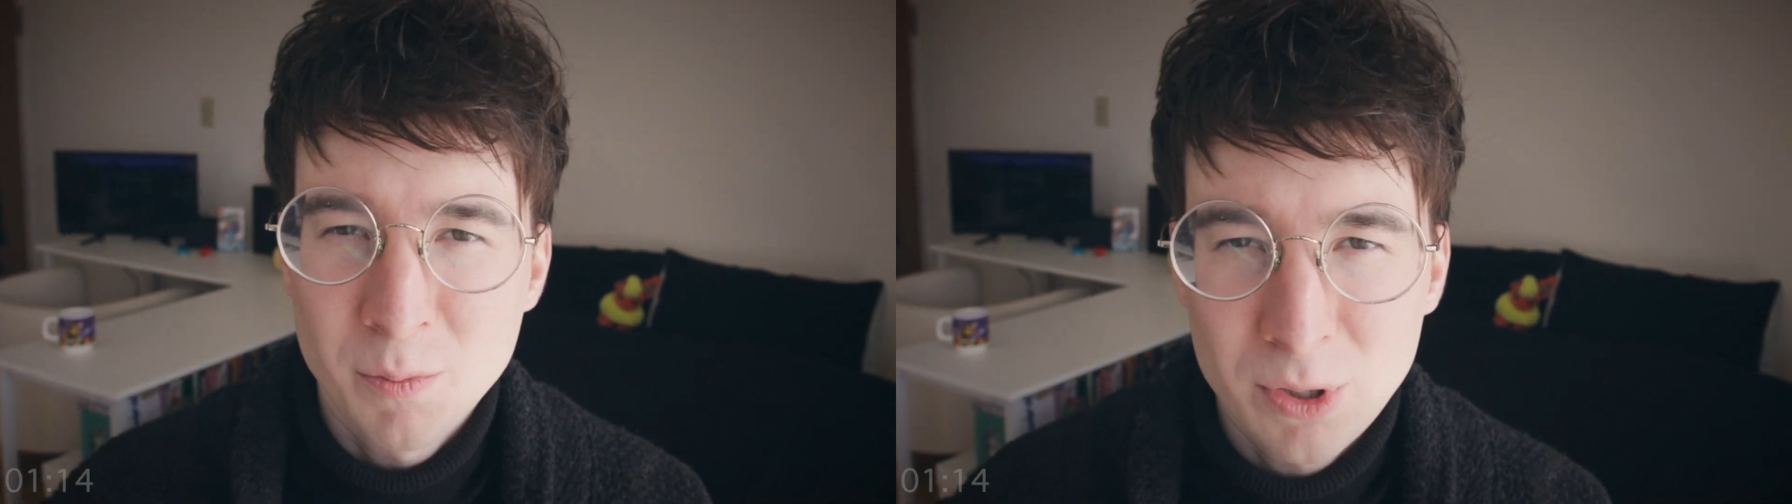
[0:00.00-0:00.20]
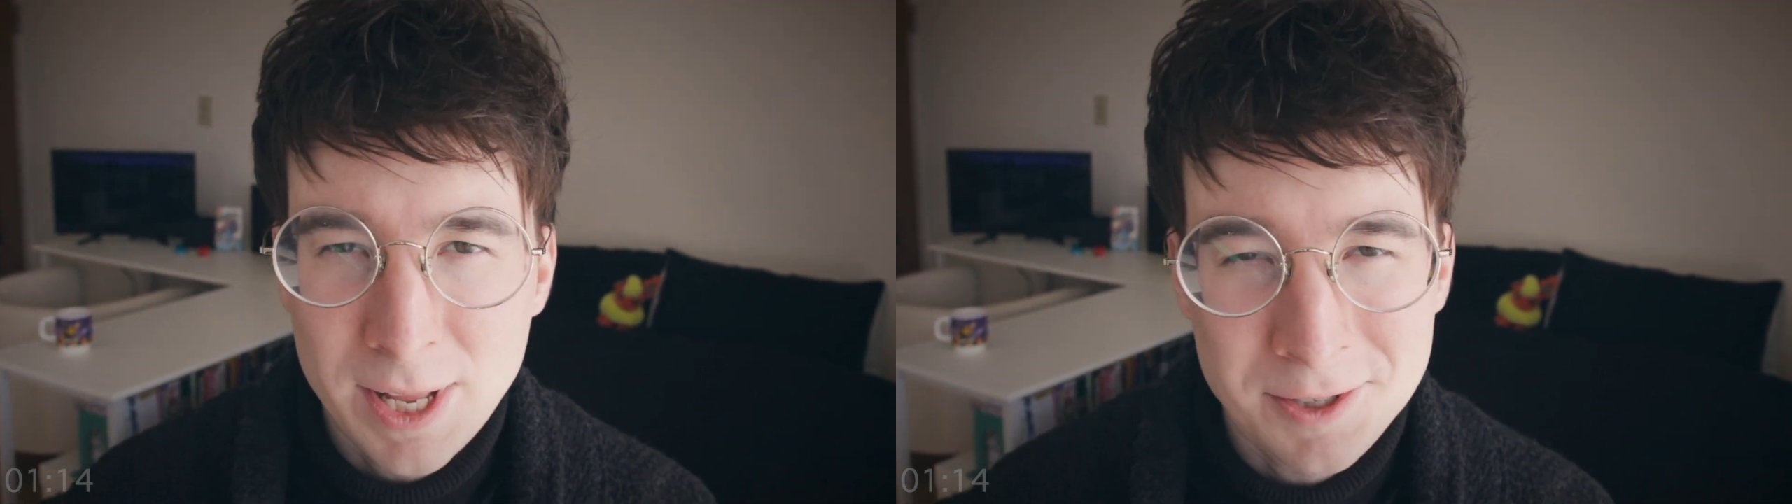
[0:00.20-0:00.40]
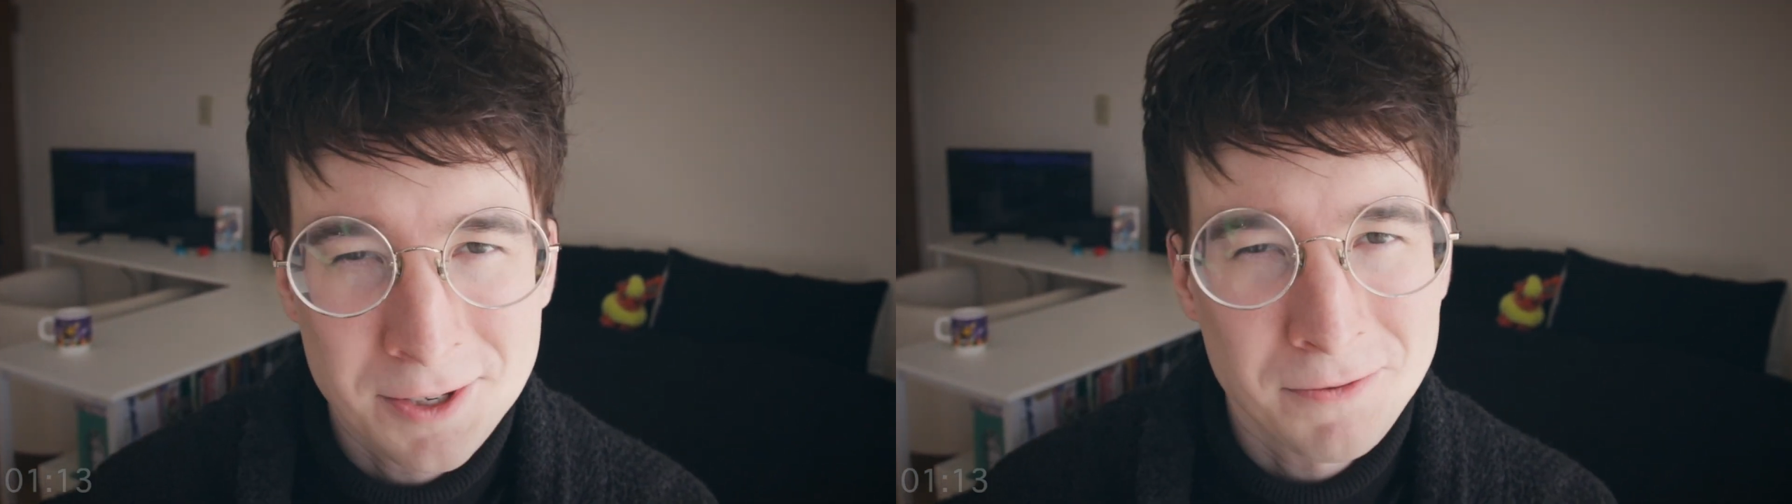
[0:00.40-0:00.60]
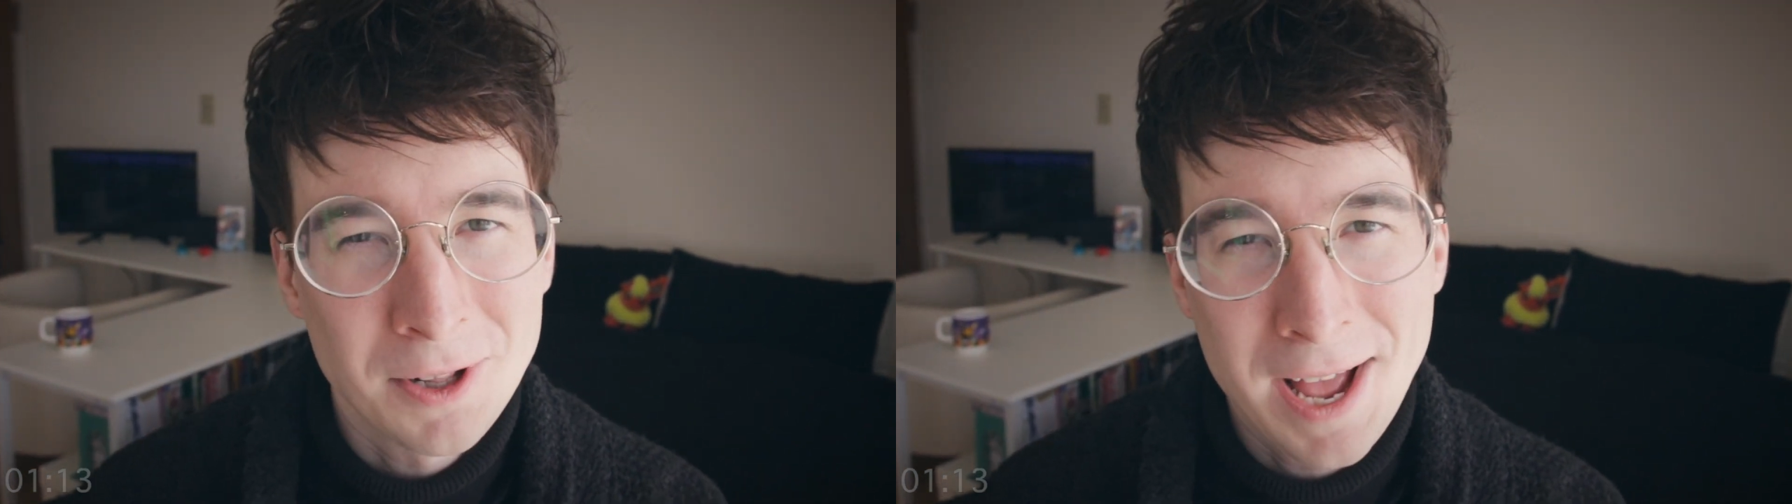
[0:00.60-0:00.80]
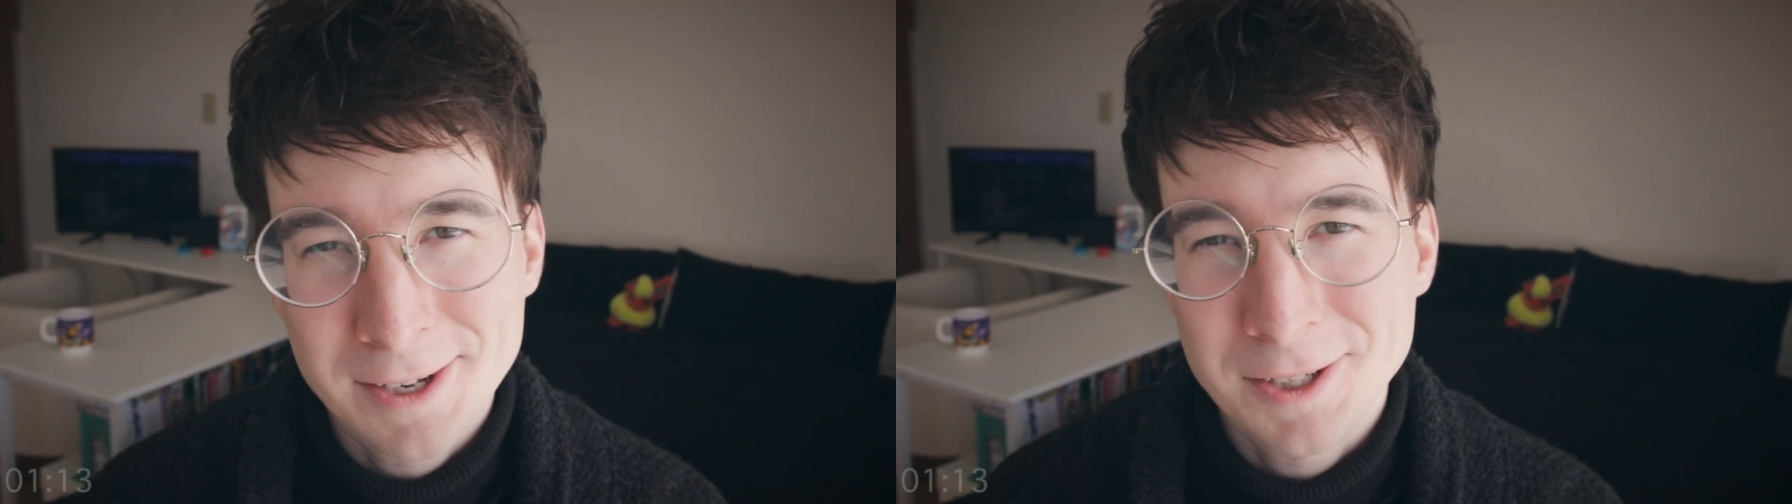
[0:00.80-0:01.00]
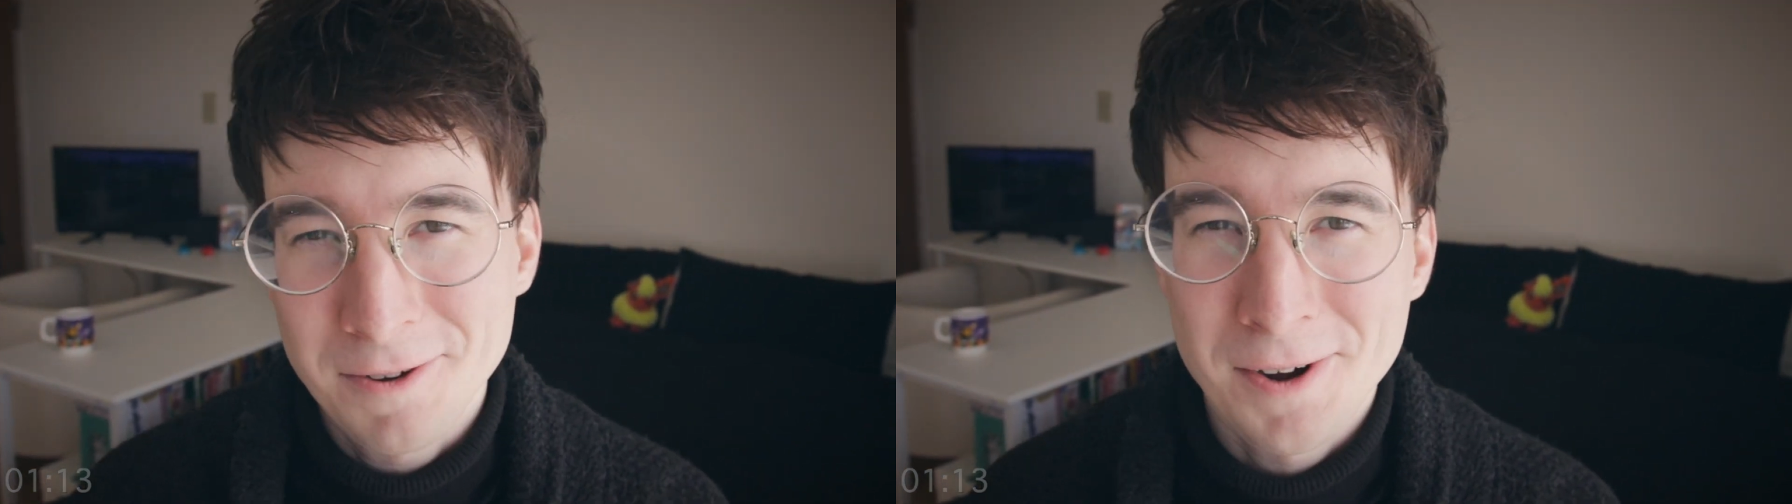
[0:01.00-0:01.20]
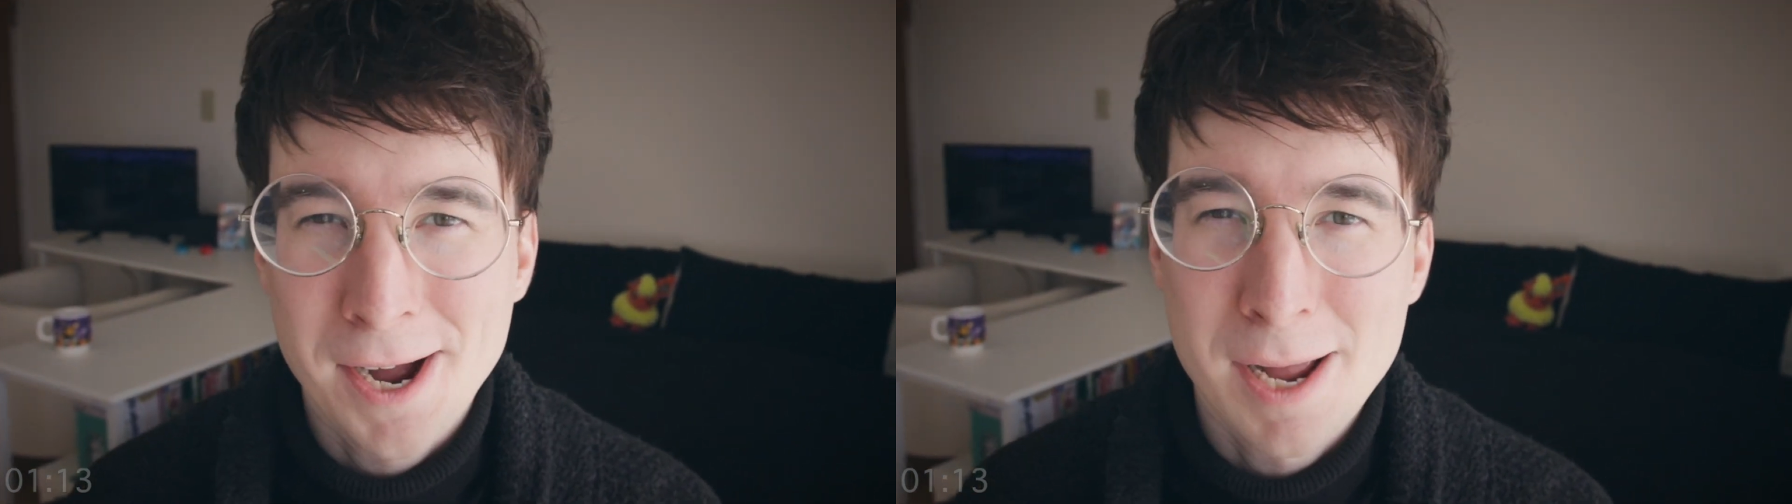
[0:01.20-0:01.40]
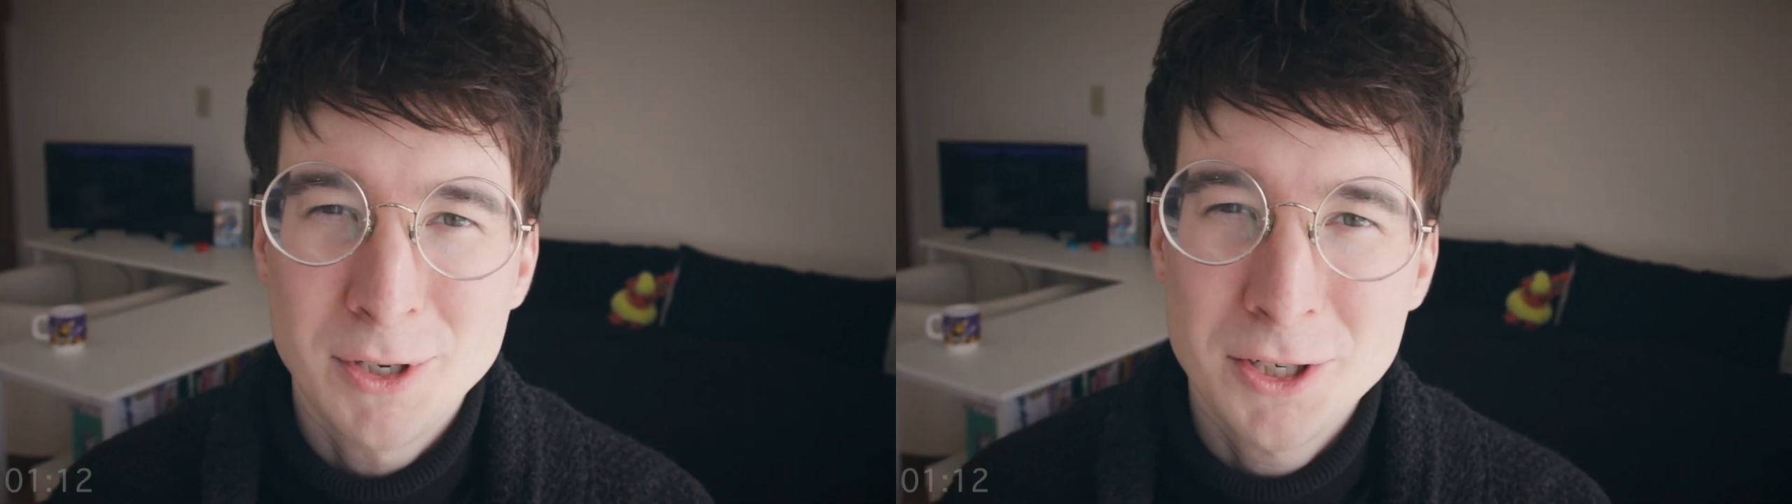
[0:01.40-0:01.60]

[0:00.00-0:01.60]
pleasant, relaxing vibe,